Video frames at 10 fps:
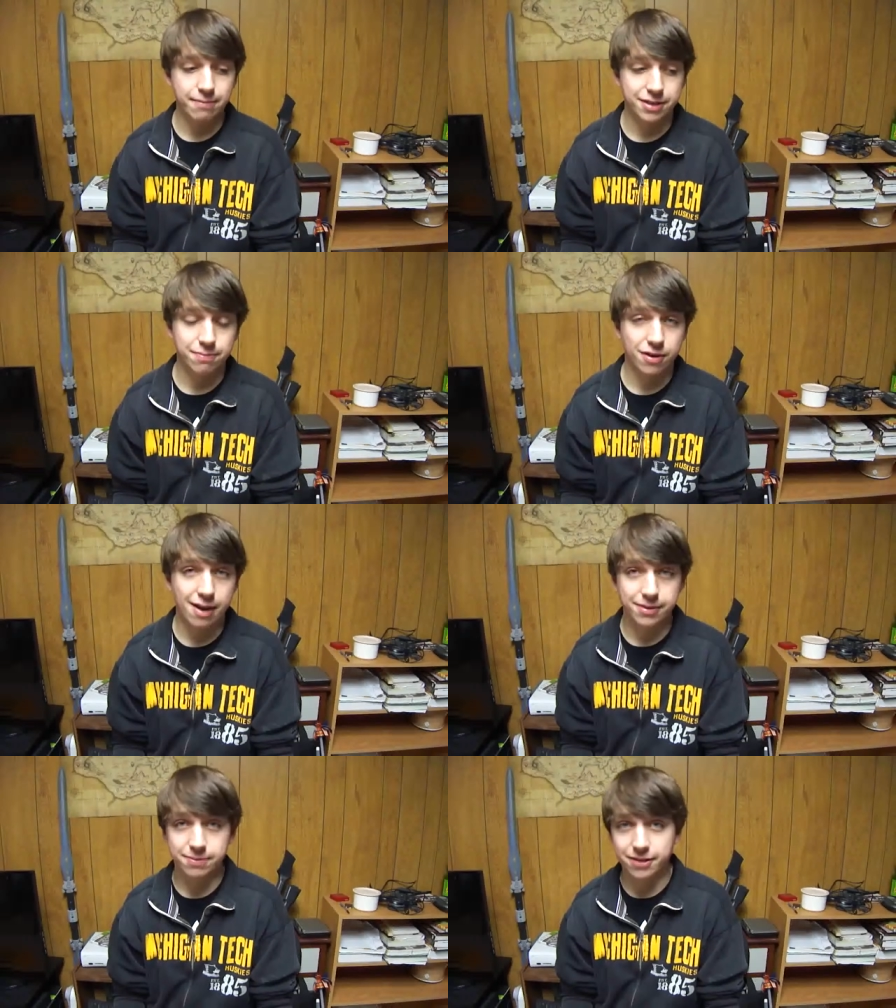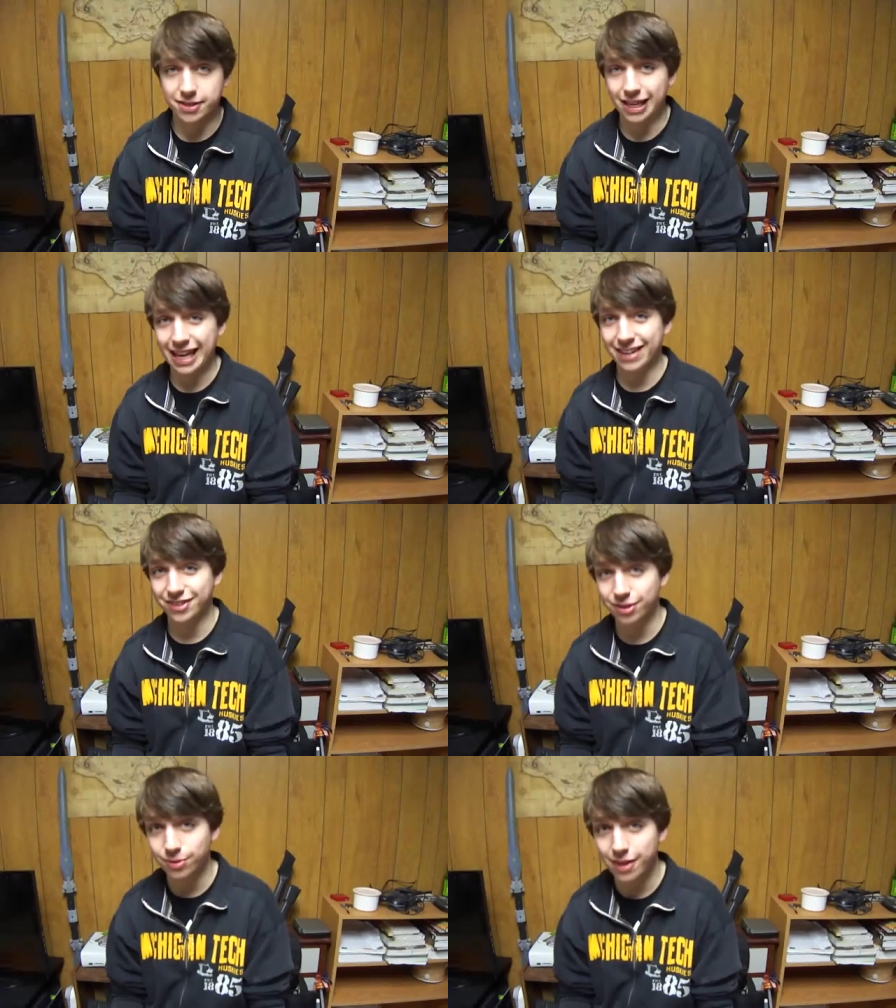empty promise because I
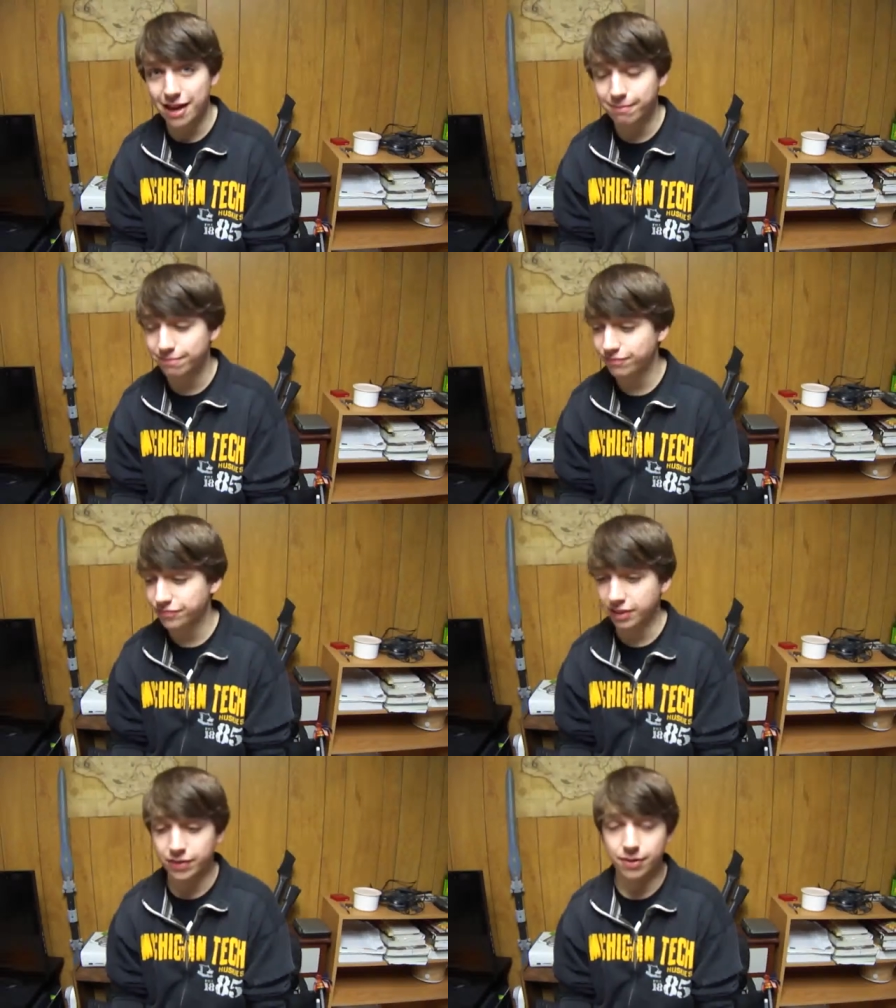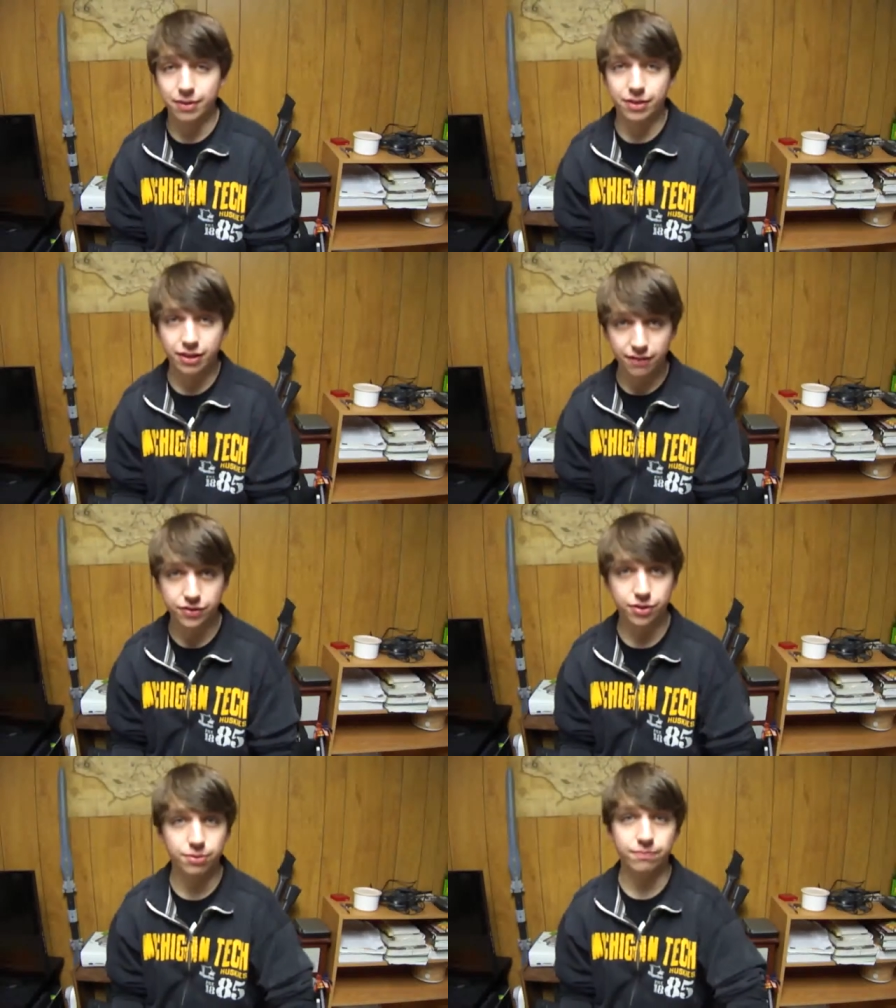can't do that even though I would
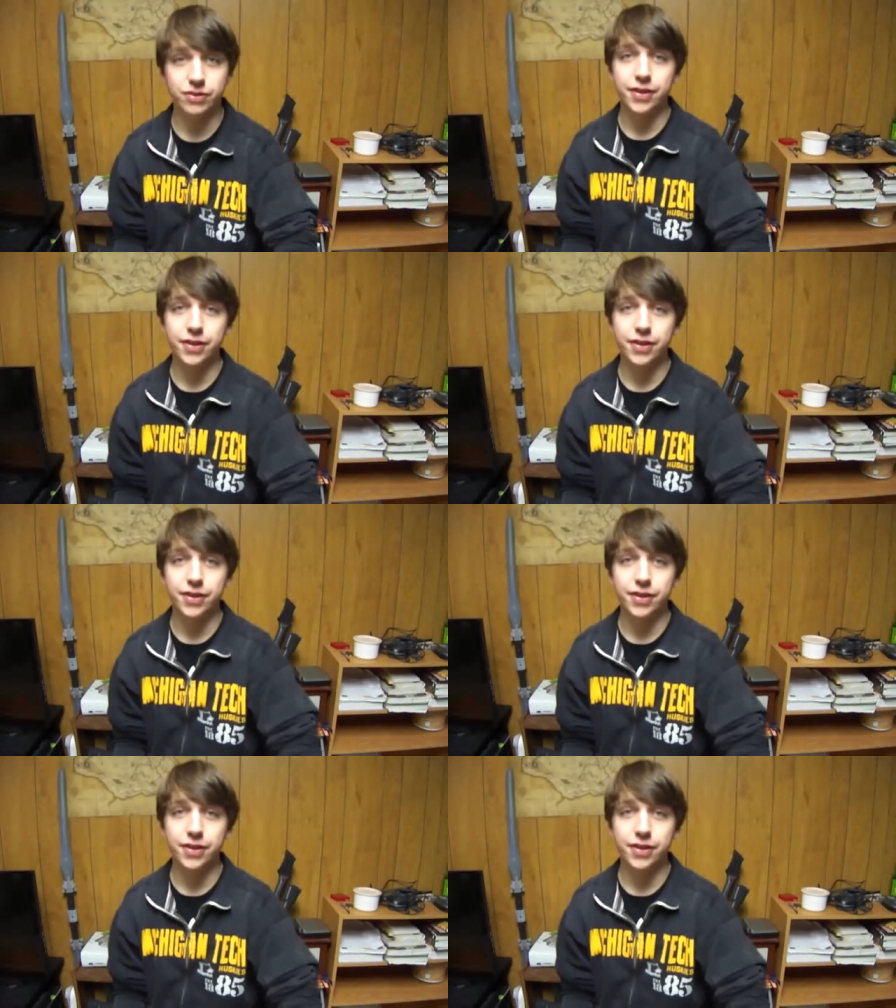love to.